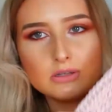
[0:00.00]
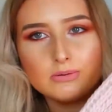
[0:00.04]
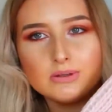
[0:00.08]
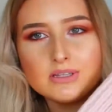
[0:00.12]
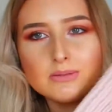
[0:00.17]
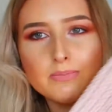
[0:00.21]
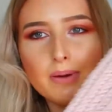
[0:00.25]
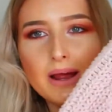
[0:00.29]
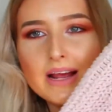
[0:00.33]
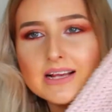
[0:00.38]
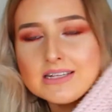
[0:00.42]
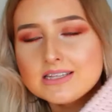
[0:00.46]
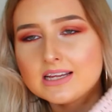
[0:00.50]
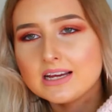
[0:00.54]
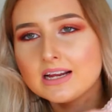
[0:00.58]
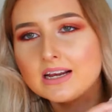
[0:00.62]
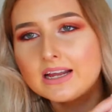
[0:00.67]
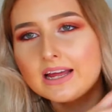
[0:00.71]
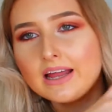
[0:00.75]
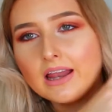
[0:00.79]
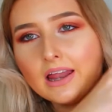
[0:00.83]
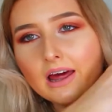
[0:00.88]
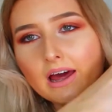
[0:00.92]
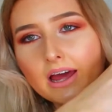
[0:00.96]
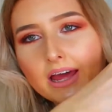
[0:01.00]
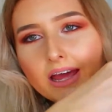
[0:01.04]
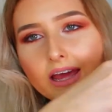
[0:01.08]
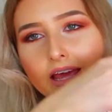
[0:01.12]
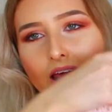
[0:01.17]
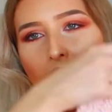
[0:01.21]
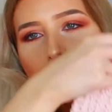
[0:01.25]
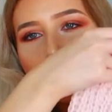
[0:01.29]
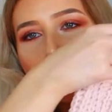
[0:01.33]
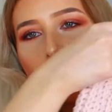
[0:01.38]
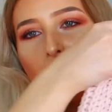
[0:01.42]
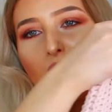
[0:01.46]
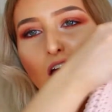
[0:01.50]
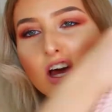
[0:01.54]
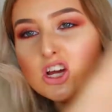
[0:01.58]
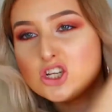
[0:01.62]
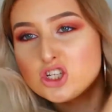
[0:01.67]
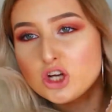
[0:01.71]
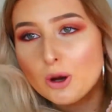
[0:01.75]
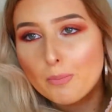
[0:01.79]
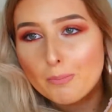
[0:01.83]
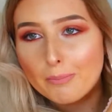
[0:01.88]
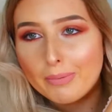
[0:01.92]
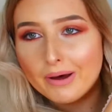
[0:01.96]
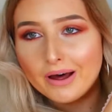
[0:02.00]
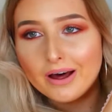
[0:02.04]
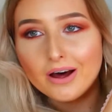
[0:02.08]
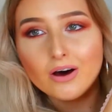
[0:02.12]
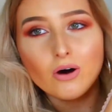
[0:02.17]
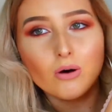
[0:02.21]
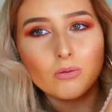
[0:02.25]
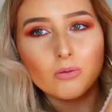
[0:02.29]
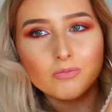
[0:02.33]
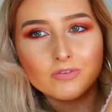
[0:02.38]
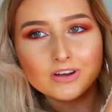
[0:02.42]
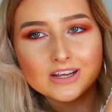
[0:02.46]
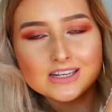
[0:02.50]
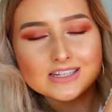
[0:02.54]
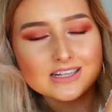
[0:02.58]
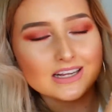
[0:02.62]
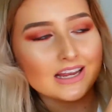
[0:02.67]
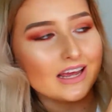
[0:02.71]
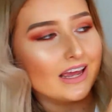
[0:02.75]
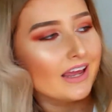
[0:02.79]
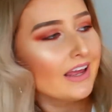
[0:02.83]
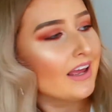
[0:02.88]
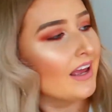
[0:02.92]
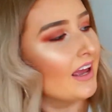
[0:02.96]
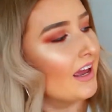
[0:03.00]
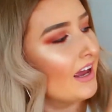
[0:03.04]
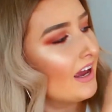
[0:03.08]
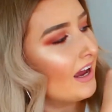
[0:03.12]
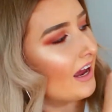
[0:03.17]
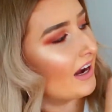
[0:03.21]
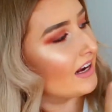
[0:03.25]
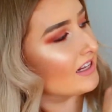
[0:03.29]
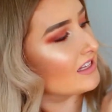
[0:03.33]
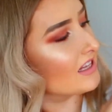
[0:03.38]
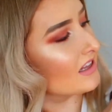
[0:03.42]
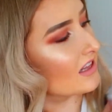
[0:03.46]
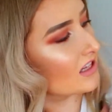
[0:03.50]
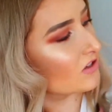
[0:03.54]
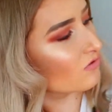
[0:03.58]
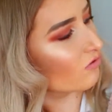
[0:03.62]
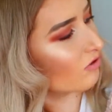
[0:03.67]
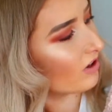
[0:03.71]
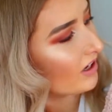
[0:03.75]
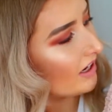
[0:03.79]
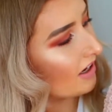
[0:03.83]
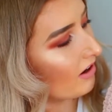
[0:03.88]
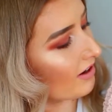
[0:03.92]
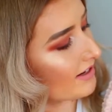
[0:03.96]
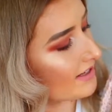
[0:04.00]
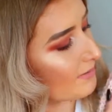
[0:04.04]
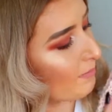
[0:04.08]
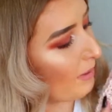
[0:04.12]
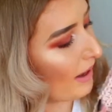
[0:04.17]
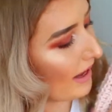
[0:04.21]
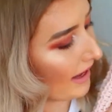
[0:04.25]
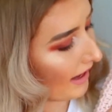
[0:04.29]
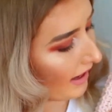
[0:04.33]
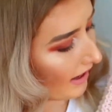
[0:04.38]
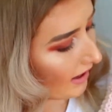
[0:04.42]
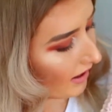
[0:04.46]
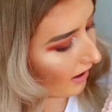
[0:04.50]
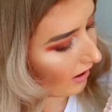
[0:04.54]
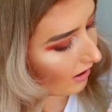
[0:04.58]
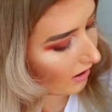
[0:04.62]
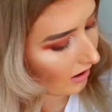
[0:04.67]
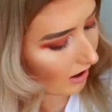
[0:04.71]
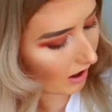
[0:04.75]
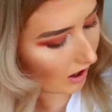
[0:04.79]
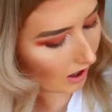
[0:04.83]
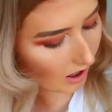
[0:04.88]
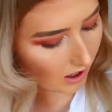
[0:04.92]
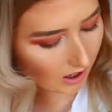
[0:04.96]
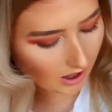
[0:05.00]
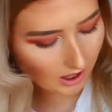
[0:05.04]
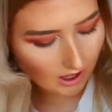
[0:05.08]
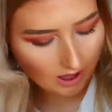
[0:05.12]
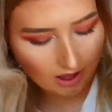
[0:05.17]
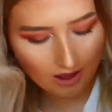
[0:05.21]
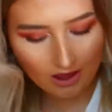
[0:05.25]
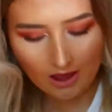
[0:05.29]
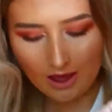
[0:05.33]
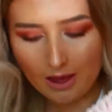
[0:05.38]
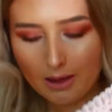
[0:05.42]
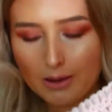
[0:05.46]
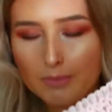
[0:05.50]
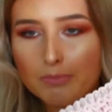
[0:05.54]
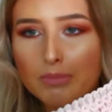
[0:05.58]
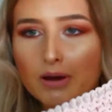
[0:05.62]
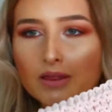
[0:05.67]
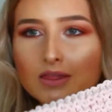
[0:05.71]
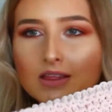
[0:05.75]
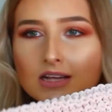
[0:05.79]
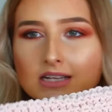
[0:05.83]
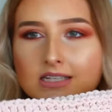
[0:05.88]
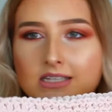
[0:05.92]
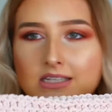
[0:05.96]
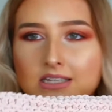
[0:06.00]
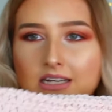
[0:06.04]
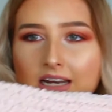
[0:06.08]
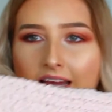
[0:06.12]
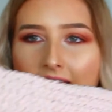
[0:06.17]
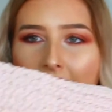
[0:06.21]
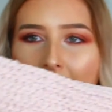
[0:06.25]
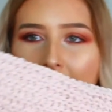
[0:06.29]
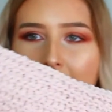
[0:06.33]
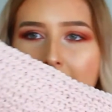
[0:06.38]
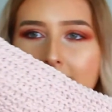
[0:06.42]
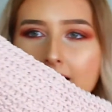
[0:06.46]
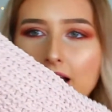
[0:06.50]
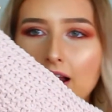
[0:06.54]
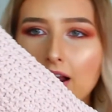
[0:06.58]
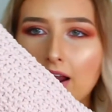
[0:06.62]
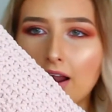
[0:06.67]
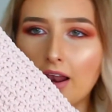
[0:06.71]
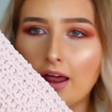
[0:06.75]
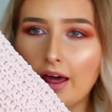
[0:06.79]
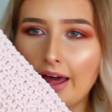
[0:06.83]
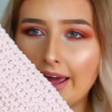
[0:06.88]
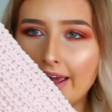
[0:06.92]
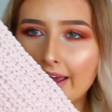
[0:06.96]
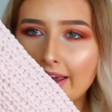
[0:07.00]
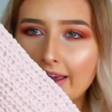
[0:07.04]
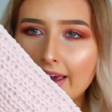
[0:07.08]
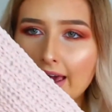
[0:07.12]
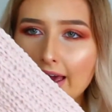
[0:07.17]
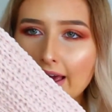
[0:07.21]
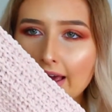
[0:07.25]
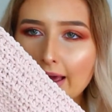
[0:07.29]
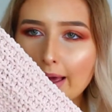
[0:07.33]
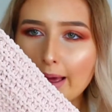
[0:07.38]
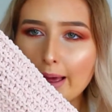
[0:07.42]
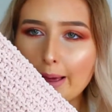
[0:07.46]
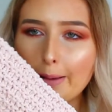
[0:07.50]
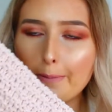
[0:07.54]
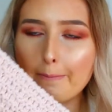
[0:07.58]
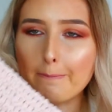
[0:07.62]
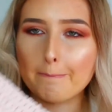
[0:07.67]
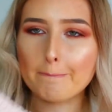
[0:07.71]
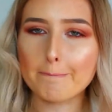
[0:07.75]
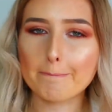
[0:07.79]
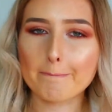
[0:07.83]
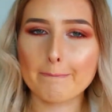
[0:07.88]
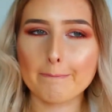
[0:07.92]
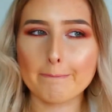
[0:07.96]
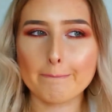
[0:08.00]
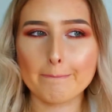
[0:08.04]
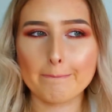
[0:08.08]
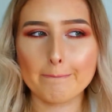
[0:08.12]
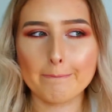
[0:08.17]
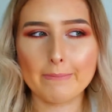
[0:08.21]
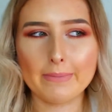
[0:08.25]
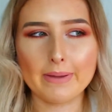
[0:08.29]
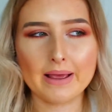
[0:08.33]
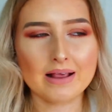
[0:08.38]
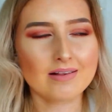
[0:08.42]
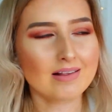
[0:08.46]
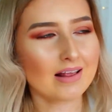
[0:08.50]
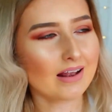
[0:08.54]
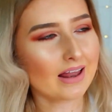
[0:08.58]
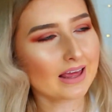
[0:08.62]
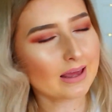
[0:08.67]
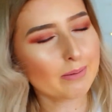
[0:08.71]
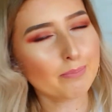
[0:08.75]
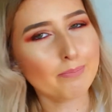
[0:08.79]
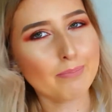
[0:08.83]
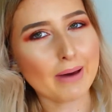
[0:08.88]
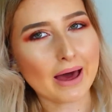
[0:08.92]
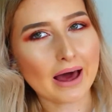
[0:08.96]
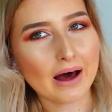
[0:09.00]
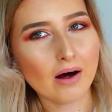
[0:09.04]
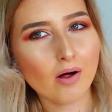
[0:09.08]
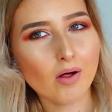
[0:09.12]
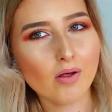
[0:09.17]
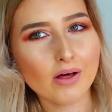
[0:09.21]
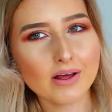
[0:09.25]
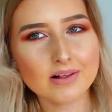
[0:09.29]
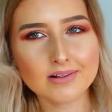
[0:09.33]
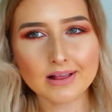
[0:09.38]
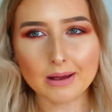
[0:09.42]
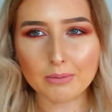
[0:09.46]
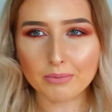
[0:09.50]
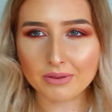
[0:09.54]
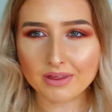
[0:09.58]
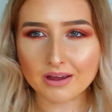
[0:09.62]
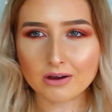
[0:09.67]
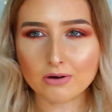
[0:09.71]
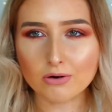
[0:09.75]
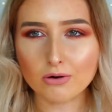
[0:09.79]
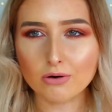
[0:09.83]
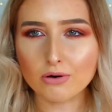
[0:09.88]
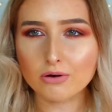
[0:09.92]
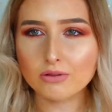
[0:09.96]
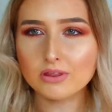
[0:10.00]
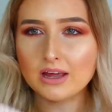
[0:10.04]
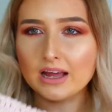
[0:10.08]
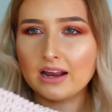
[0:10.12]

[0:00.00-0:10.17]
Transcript: So it's basically like a jumper, obviously. And it's in this really nice pink color, but the sleeves are like, is it like bell? Is that what they're called?